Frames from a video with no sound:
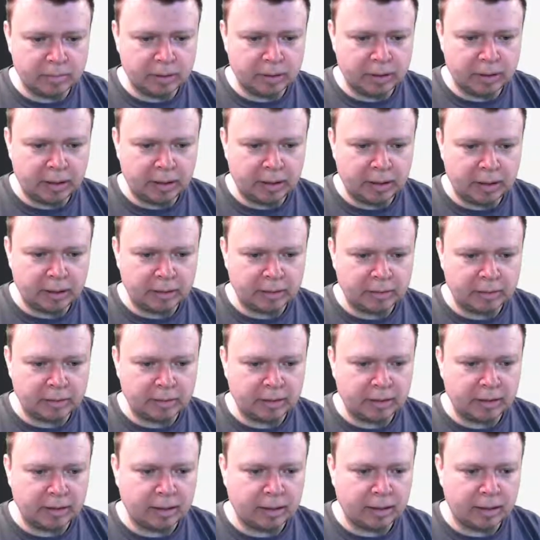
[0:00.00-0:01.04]
and
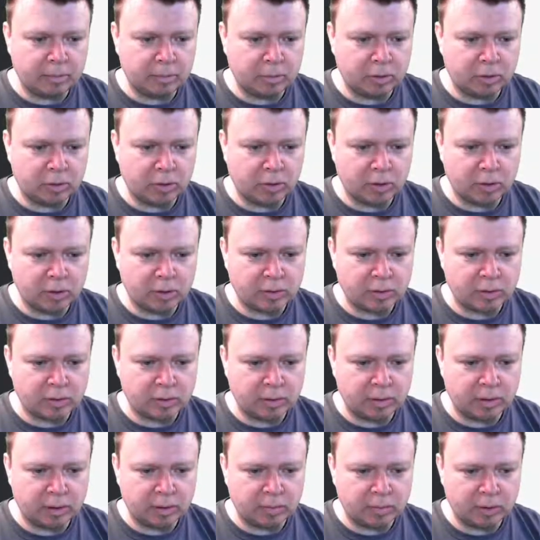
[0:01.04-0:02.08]
the labor cost.
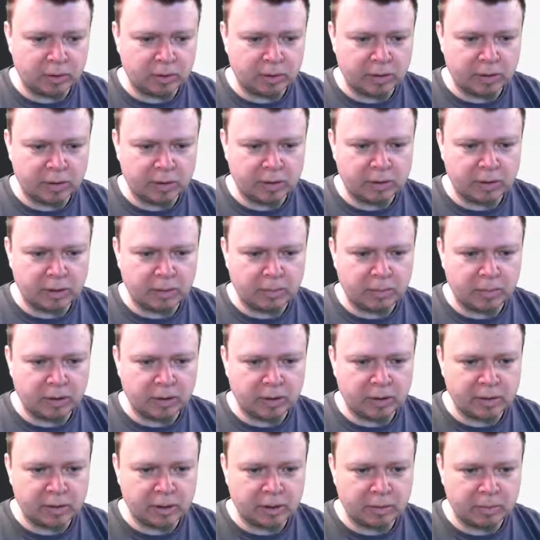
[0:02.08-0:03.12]
And I'm going to sum
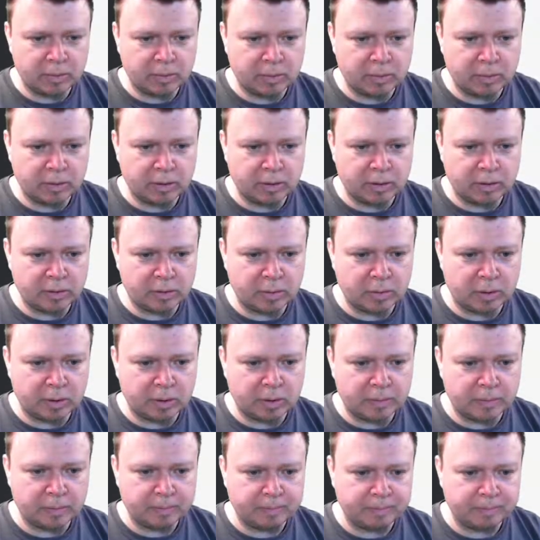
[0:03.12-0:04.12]
this up as well.